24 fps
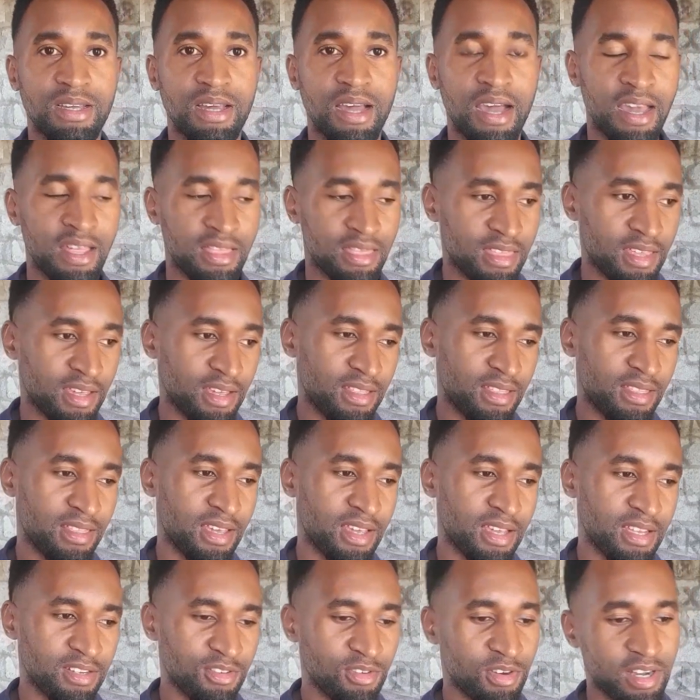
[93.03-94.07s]
I think
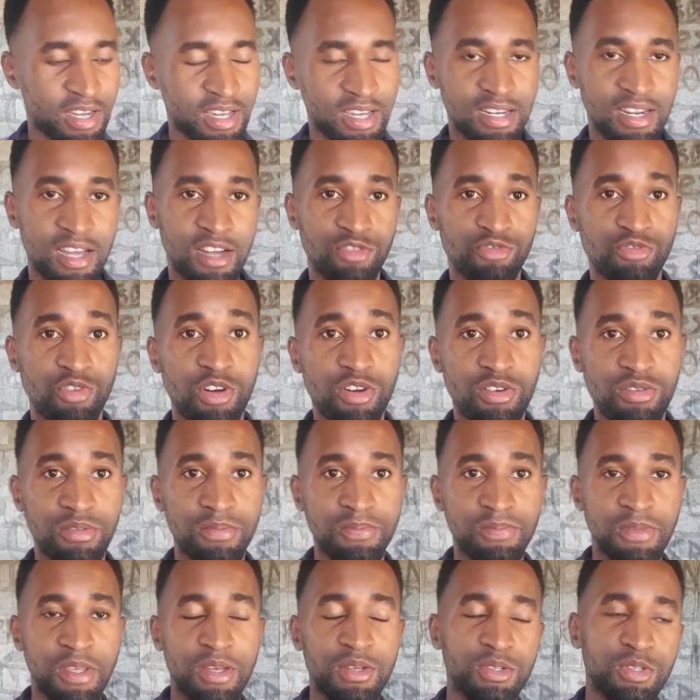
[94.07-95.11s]
they don't get that wrong.
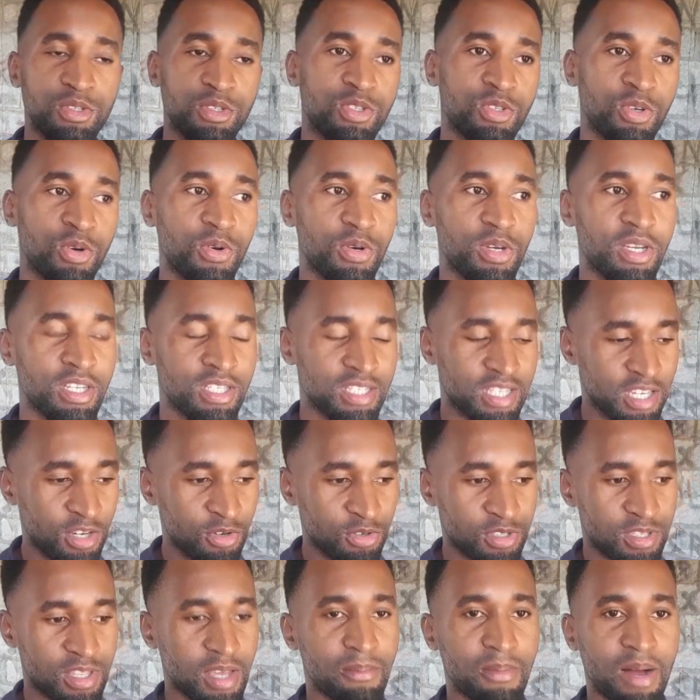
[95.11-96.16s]
So it
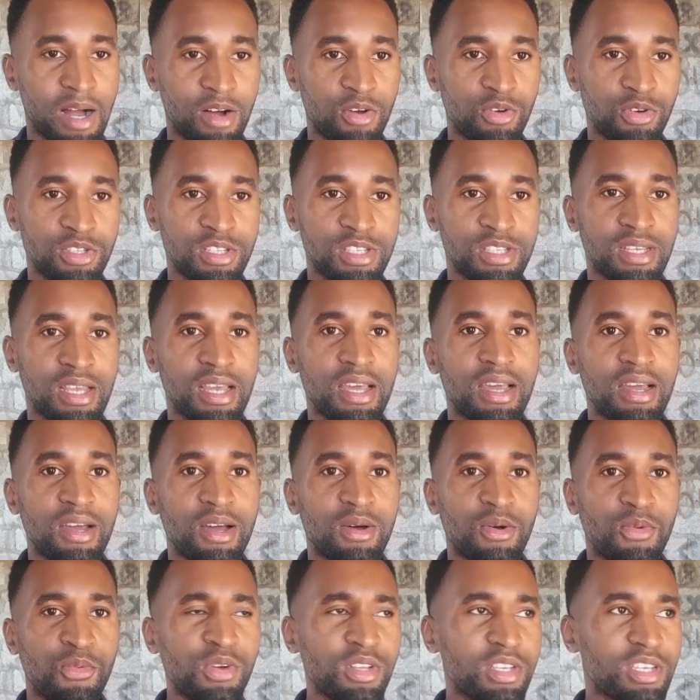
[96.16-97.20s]
kills the maggots,
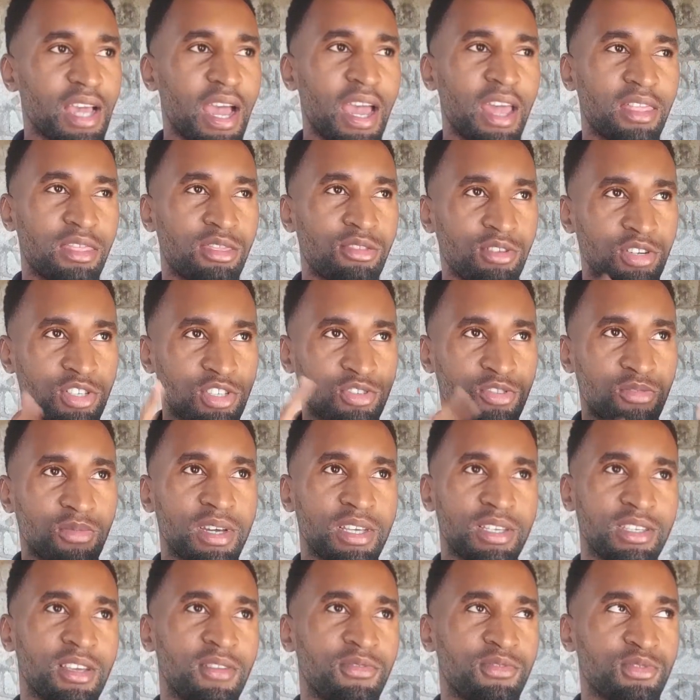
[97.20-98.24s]
which I thought to
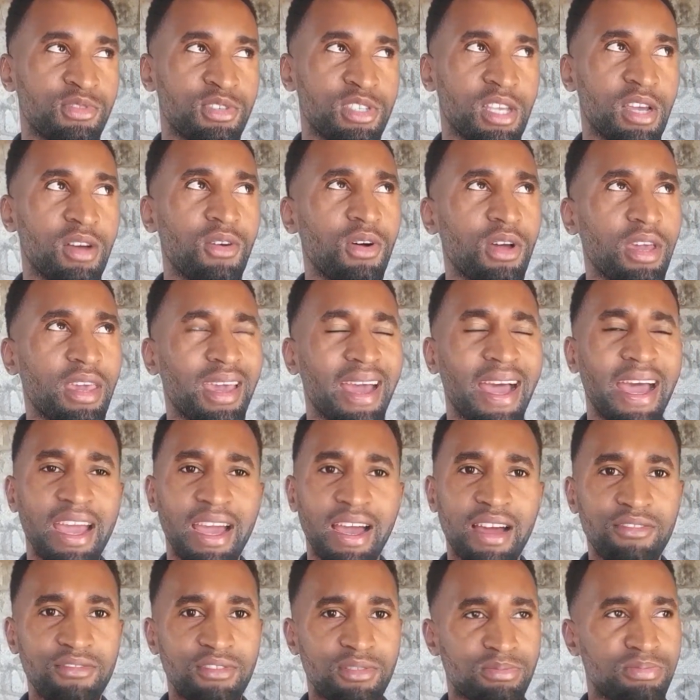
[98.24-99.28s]
myself to say, okay, I
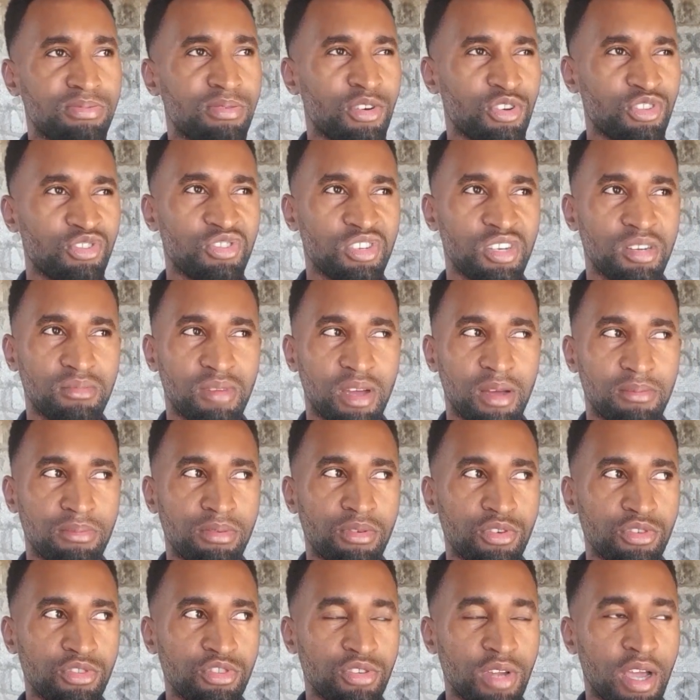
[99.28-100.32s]
have a poultry in my
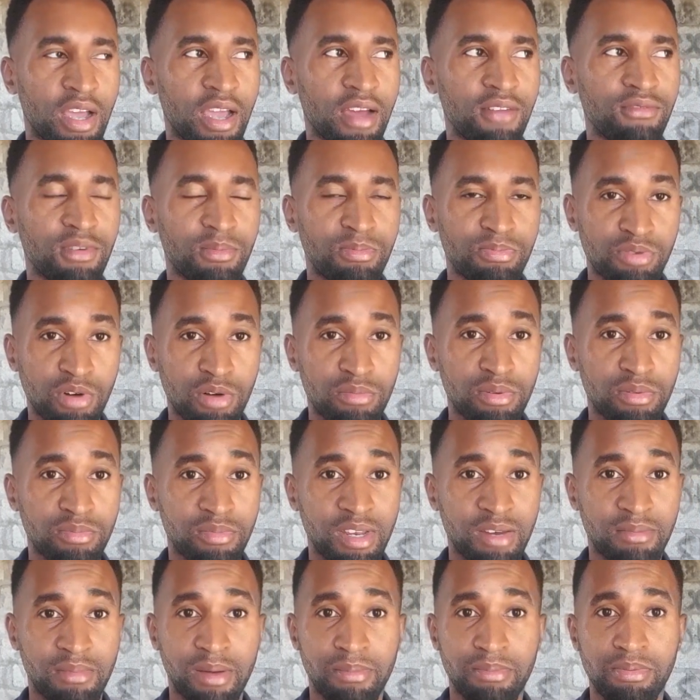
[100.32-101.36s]
poultry. I have a problem
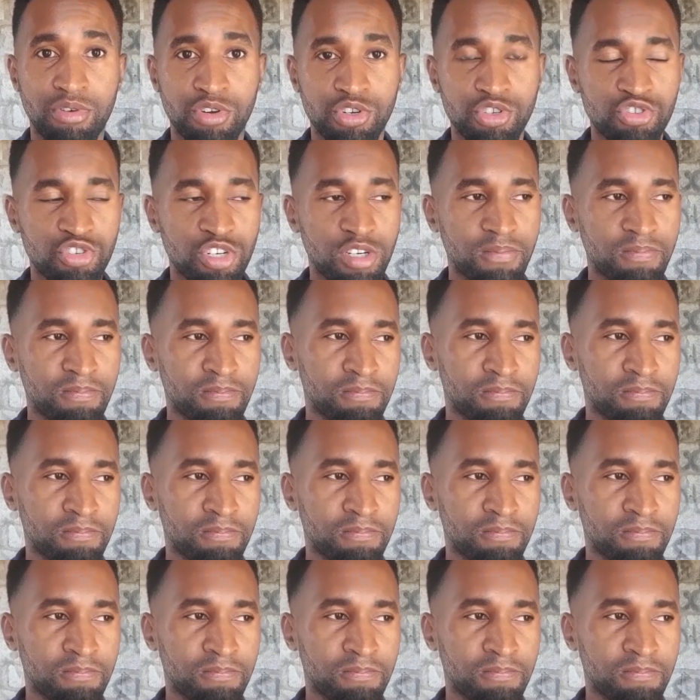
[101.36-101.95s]
in my poultry.